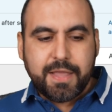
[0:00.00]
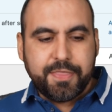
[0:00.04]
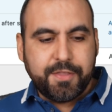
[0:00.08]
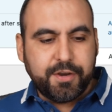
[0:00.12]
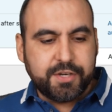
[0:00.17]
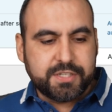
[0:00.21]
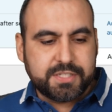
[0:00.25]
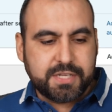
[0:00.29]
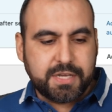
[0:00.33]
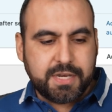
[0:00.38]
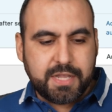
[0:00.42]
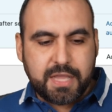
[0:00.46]

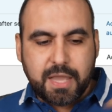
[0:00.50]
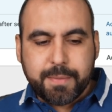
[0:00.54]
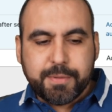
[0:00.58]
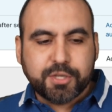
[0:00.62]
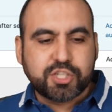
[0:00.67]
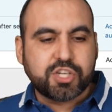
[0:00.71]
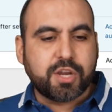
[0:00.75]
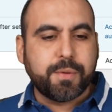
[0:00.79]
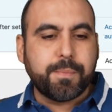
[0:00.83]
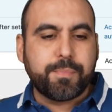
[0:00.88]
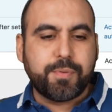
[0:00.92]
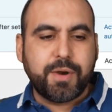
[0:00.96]
there's an
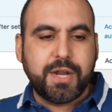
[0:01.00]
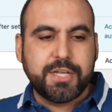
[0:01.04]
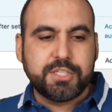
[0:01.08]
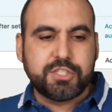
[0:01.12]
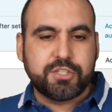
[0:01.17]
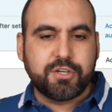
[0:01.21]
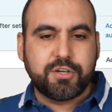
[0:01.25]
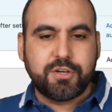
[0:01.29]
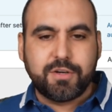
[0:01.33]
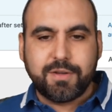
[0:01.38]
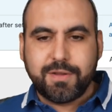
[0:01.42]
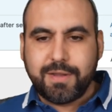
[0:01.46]
image
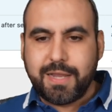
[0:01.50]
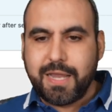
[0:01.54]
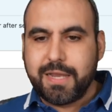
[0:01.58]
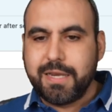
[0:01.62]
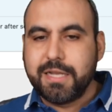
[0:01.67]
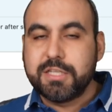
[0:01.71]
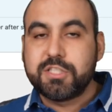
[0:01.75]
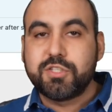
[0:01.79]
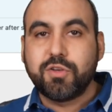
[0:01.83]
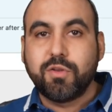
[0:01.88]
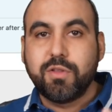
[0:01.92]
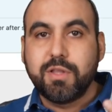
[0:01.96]
compressor,
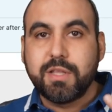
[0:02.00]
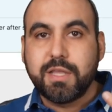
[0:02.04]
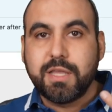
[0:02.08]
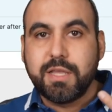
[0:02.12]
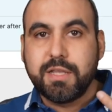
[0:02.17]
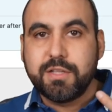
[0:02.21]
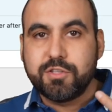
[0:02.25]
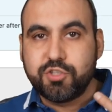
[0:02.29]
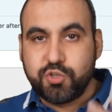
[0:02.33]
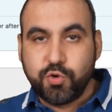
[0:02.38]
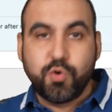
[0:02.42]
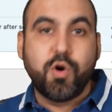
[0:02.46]
and it's
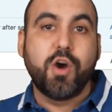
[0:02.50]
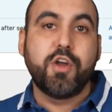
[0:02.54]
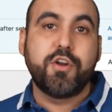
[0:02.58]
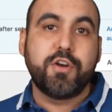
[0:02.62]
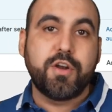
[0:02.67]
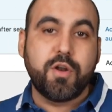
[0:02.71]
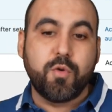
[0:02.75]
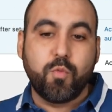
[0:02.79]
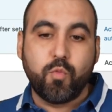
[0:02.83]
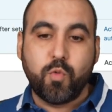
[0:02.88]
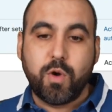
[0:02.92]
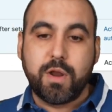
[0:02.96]
only two
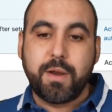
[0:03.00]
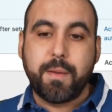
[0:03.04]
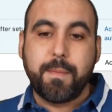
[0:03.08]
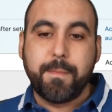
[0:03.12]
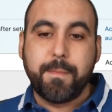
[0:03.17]
hundred one